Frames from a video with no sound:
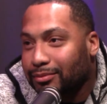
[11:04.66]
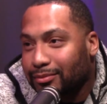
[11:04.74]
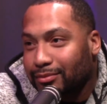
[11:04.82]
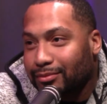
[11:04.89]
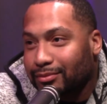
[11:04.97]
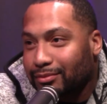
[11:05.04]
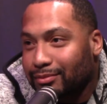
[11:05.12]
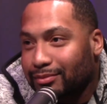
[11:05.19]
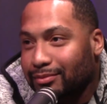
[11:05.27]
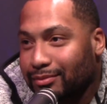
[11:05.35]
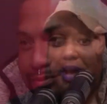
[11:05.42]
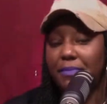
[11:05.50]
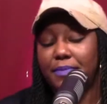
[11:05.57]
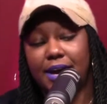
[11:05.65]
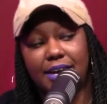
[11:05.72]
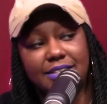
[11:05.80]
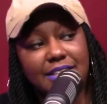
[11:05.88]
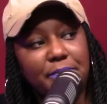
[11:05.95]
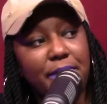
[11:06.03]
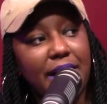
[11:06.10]
They fighting at Popeyes.
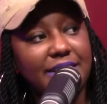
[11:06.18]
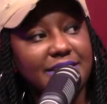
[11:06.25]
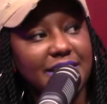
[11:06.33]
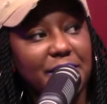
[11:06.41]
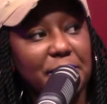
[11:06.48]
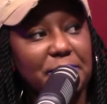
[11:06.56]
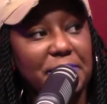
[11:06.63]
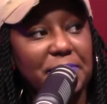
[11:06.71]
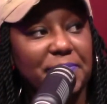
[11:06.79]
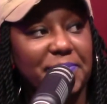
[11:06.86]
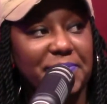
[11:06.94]
They body slamming people.